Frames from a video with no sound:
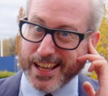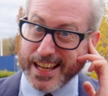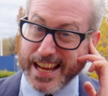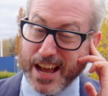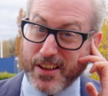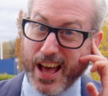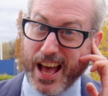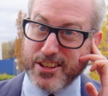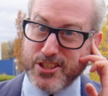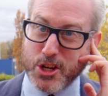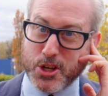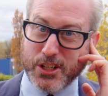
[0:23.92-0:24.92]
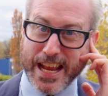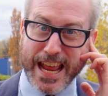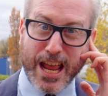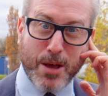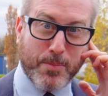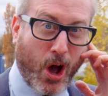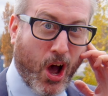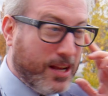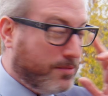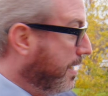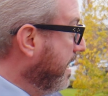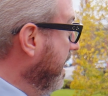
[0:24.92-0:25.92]
Yeah, as you can hear
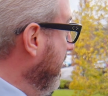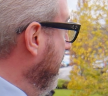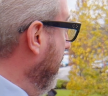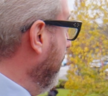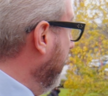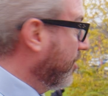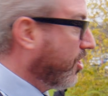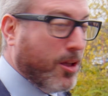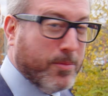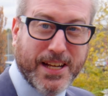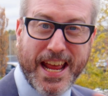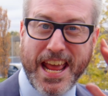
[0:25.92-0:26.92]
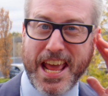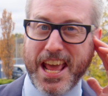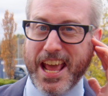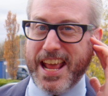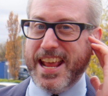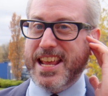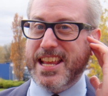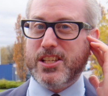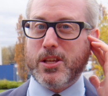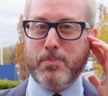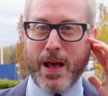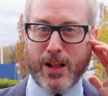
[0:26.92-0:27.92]
behind me, the excitement here is
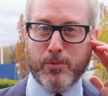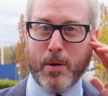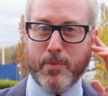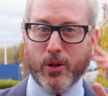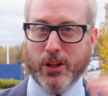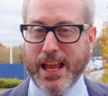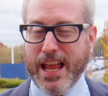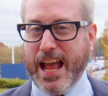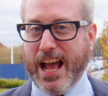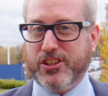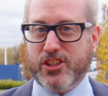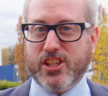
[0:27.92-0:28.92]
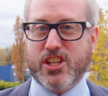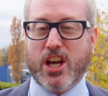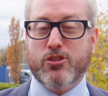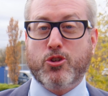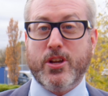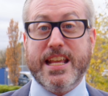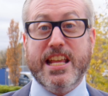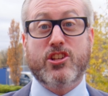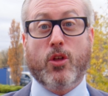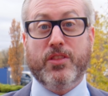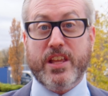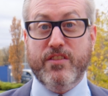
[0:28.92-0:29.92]
palpable as this country is
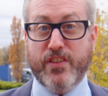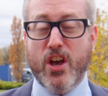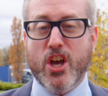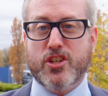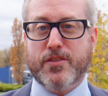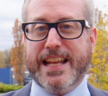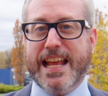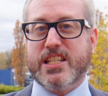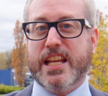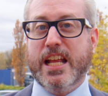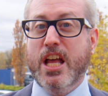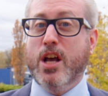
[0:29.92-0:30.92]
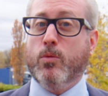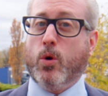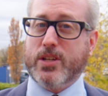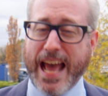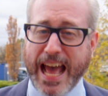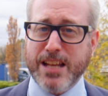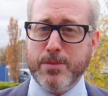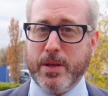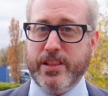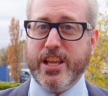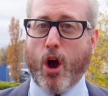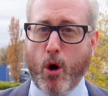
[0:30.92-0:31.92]
on the verge of electing what had
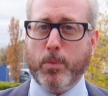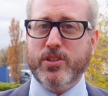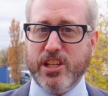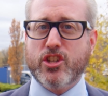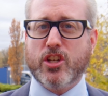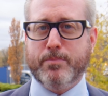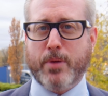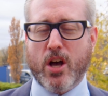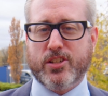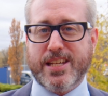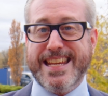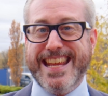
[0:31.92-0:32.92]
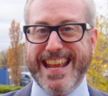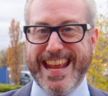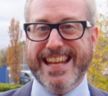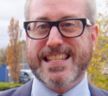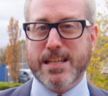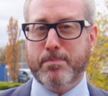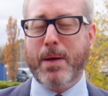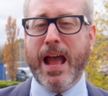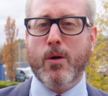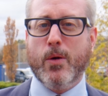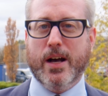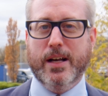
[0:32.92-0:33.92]
been the opposition party into
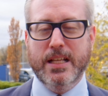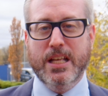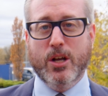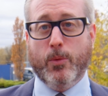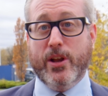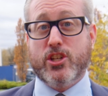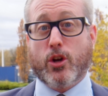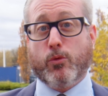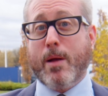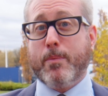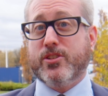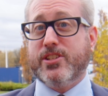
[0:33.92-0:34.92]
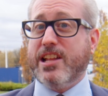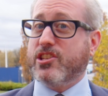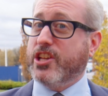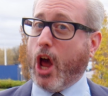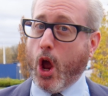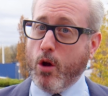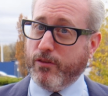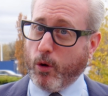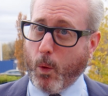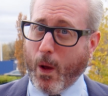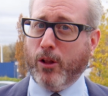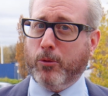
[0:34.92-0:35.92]
power, which represents an
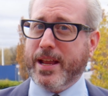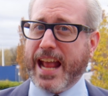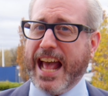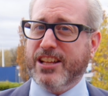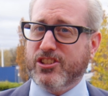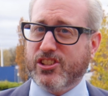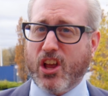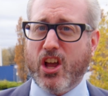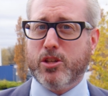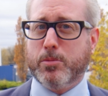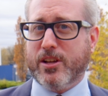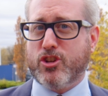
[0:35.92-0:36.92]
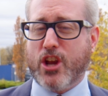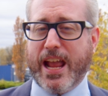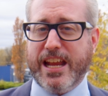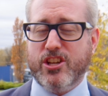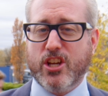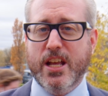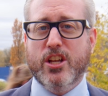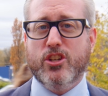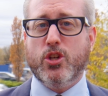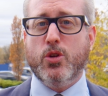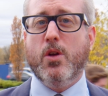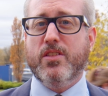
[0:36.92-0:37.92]
overwhelming and seismic change
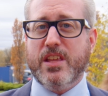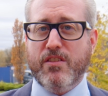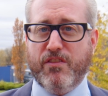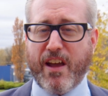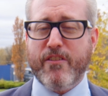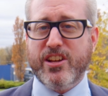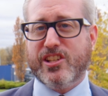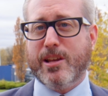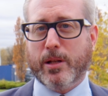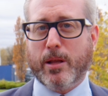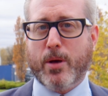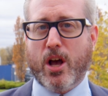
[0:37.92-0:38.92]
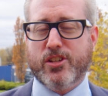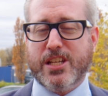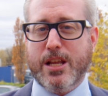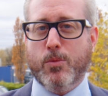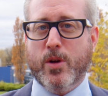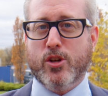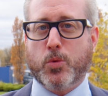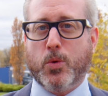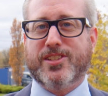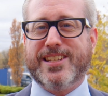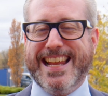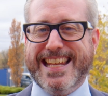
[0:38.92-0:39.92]
to the very similar party which
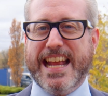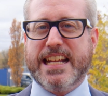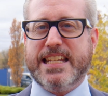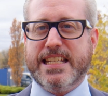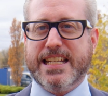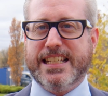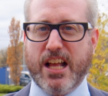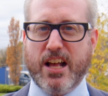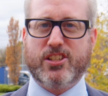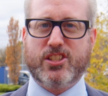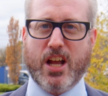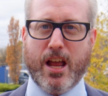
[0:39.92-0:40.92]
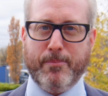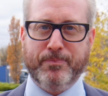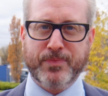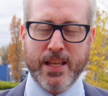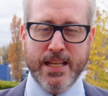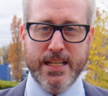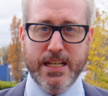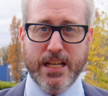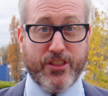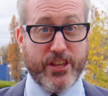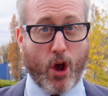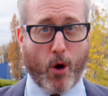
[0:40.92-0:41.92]
was elected last time.
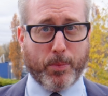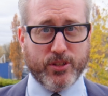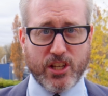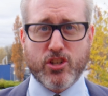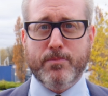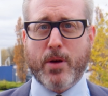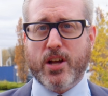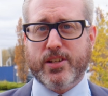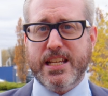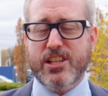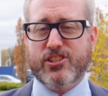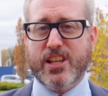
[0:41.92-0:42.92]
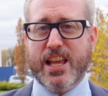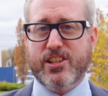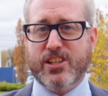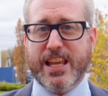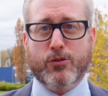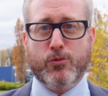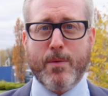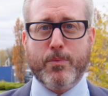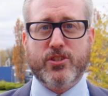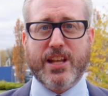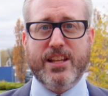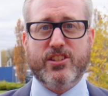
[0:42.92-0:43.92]
The opposition party says it
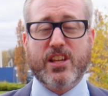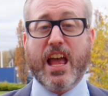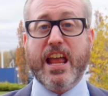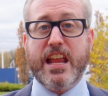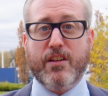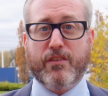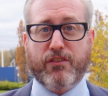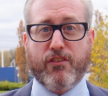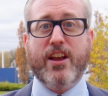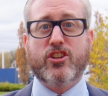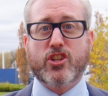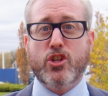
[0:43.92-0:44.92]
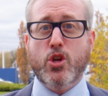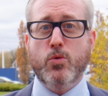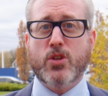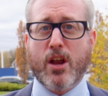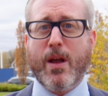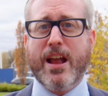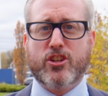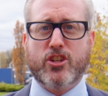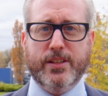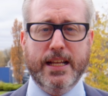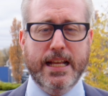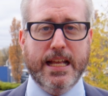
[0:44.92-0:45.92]
represents a fresh new
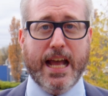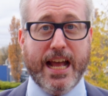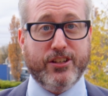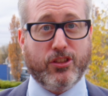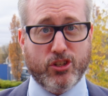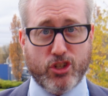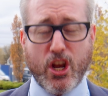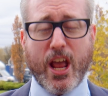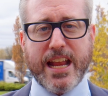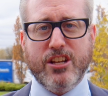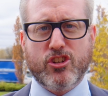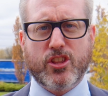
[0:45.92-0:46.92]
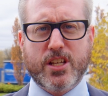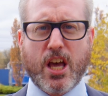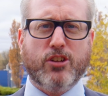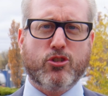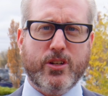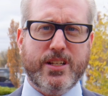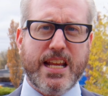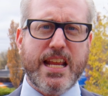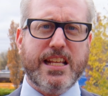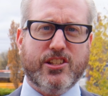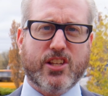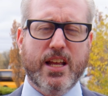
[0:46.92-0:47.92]
direction and the change the country
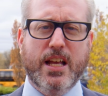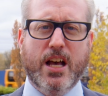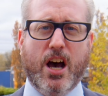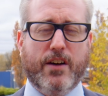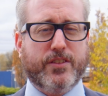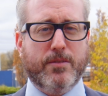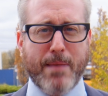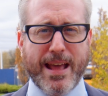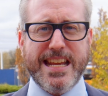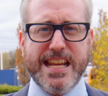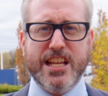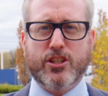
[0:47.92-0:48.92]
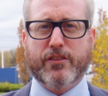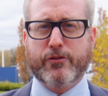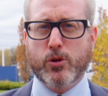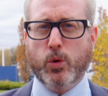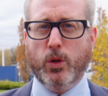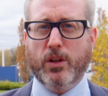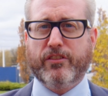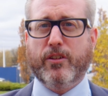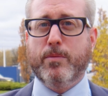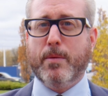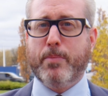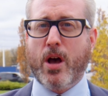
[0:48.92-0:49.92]
needs after many years of rule
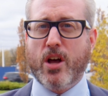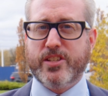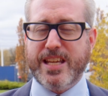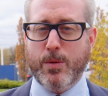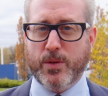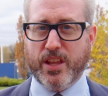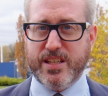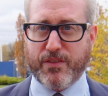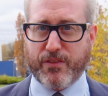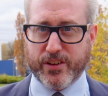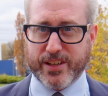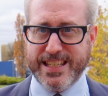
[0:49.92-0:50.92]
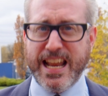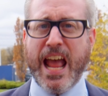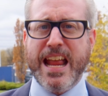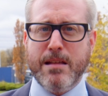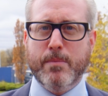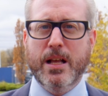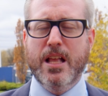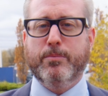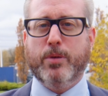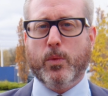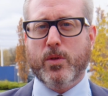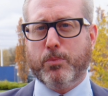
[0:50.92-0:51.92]
from the party with a different name,
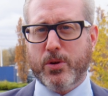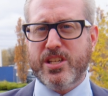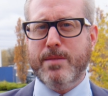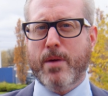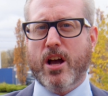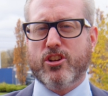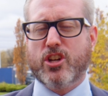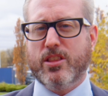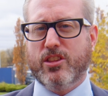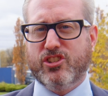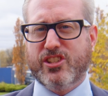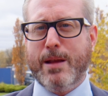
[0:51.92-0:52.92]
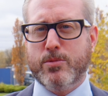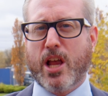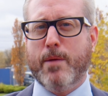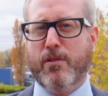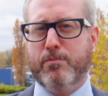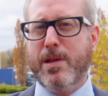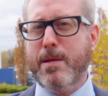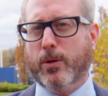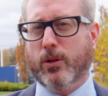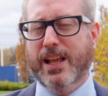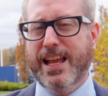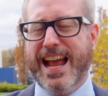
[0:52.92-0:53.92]
but with pretty much the same type of
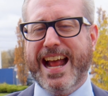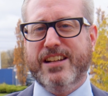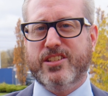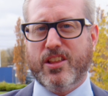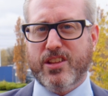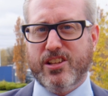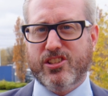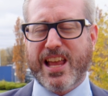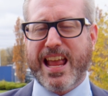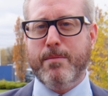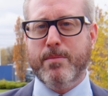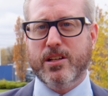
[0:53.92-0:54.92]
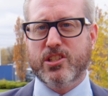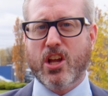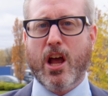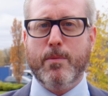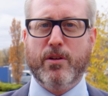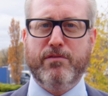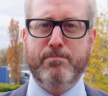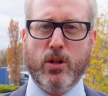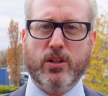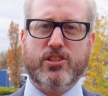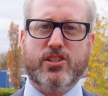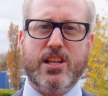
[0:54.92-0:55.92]
people and the same type of
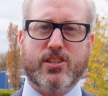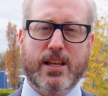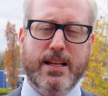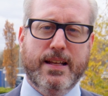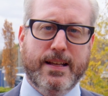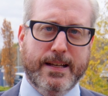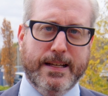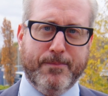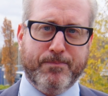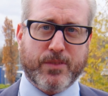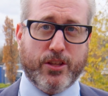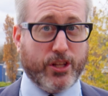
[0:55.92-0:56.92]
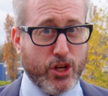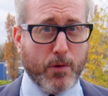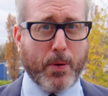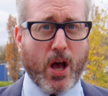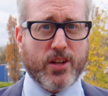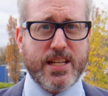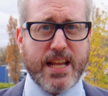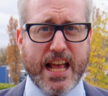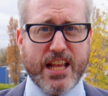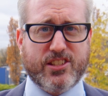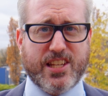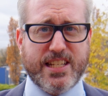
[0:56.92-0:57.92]
policies. The new party
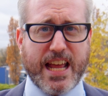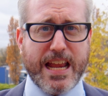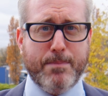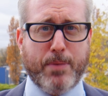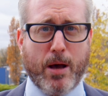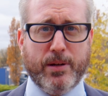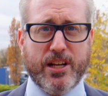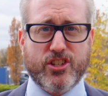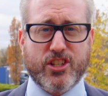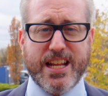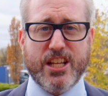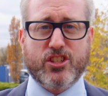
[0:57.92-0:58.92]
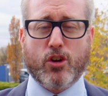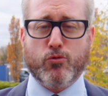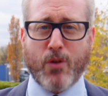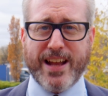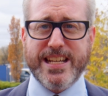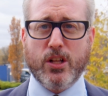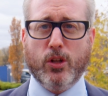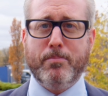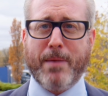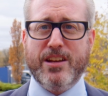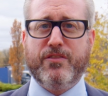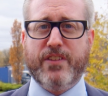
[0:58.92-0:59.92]
has today published its Radical
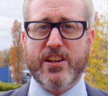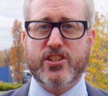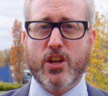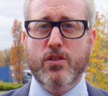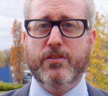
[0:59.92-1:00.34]
Manifesto